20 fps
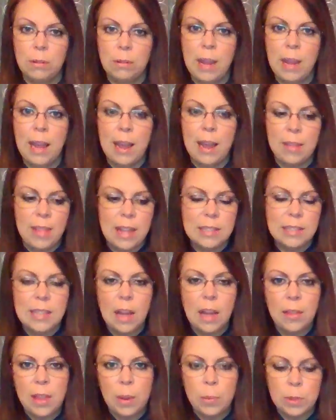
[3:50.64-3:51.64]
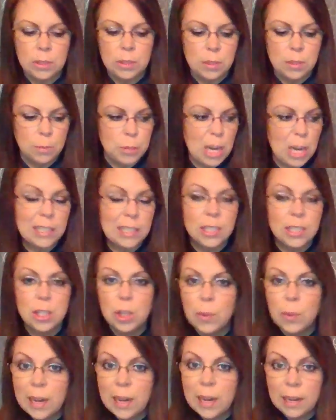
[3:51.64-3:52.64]
Okay, and that's how they were subjected
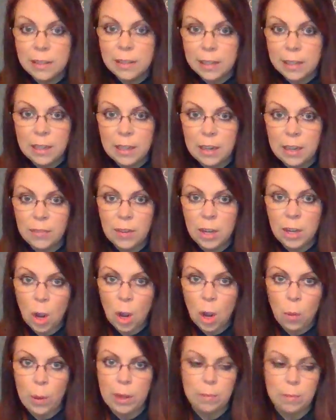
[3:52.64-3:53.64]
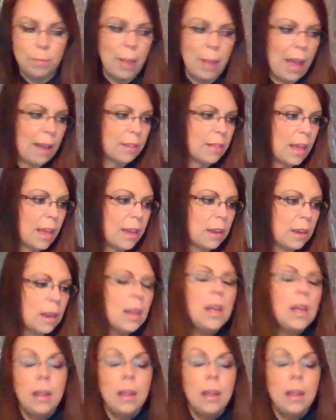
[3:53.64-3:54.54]
to it and didn't even know it back then.